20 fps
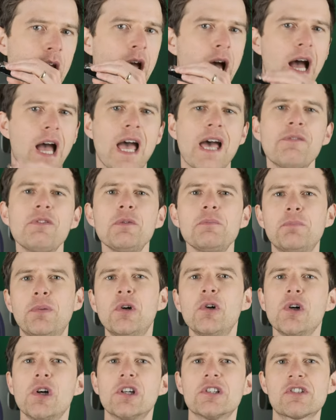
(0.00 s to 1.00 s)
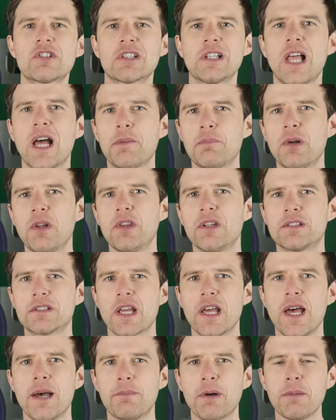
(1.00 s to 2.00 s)
I haven't put a slap on the
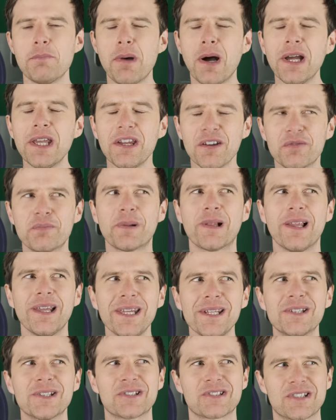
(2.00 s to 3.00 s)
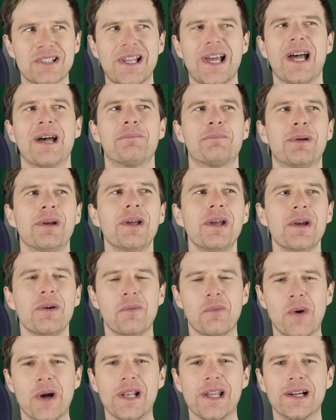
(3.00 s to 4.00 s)
tab. I might have played a slap
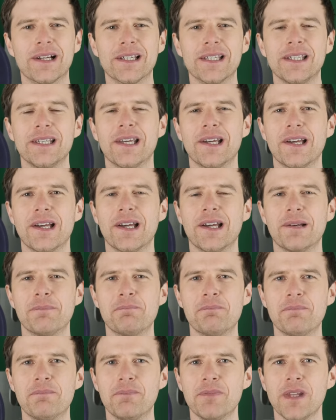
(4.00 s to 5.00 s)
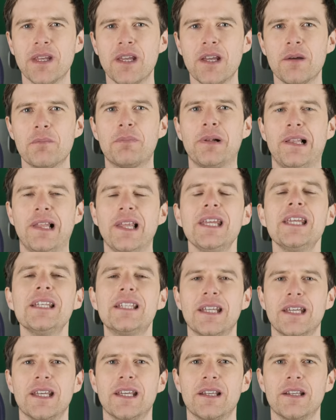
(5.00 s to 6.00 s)
when I played
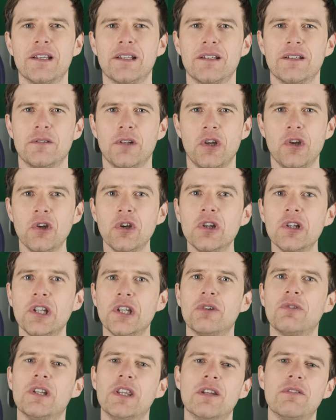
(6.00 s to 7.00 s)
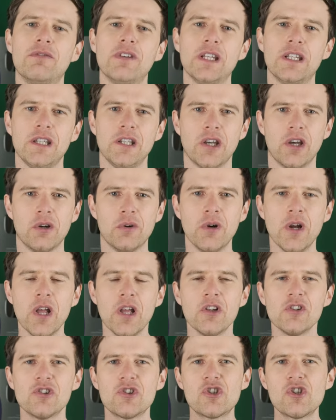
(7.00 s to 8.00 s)
it earlier in the video,
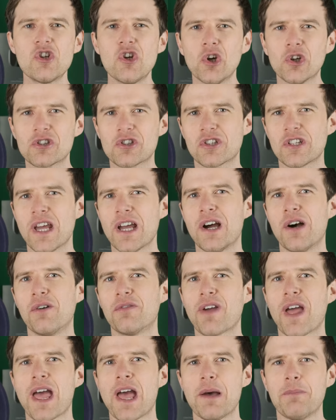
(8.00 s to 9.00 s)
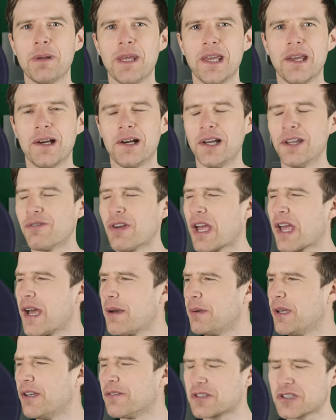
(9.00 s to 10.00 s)
just out of habit. I have a
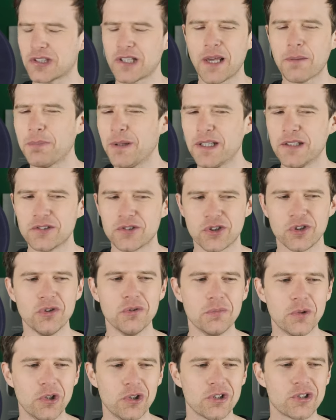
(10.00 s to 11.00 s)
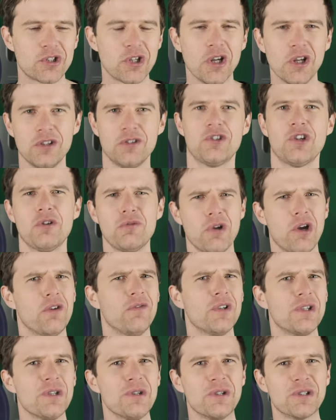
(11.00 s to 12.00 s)
habit of slapping too much. Don't
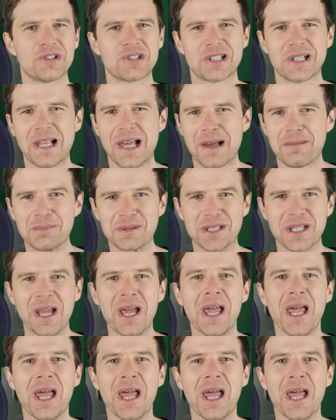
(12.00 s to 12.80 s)
overdo your slaps.